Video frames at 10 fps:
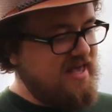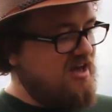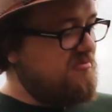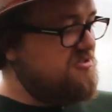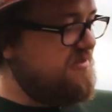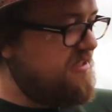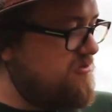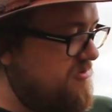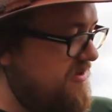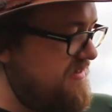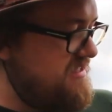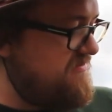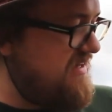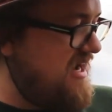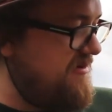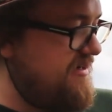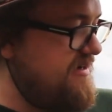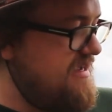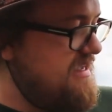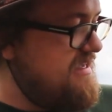And what's really cool about this
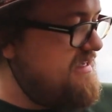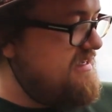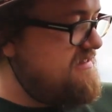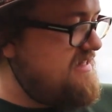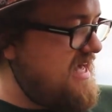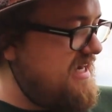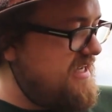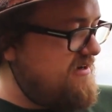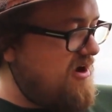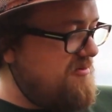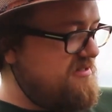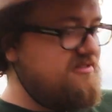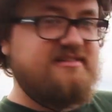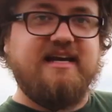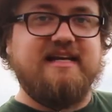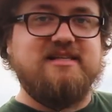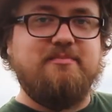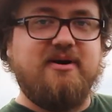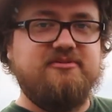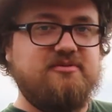flower is that it always looks like it's
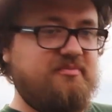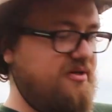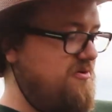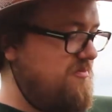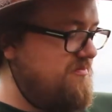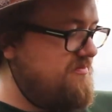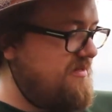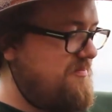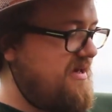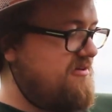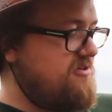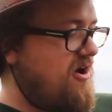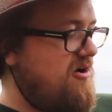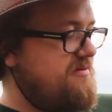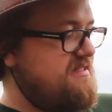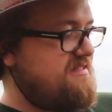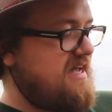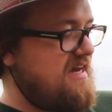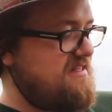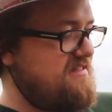about to bloom. The petals always
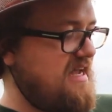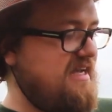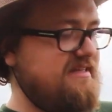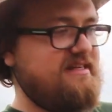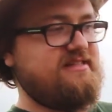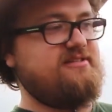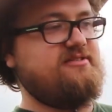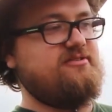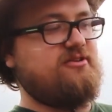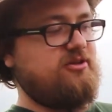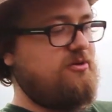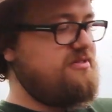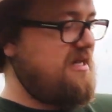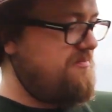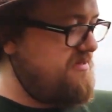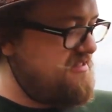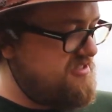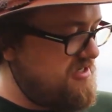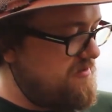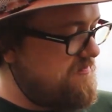kind of stay in this closed up
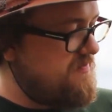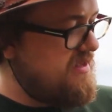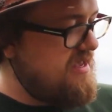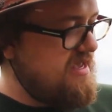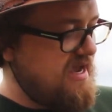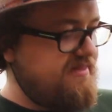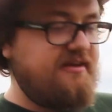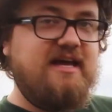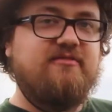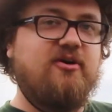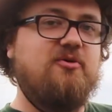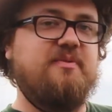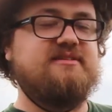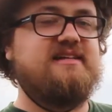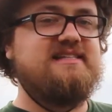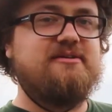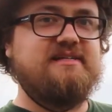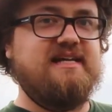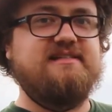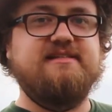position, and they never open. So that's how
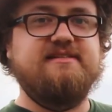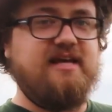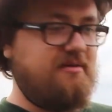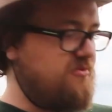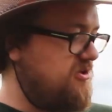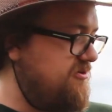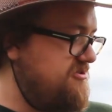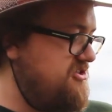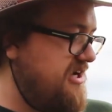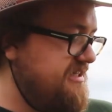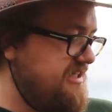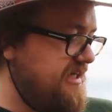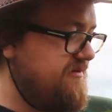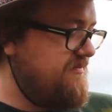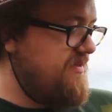it gets its name, closed gentian.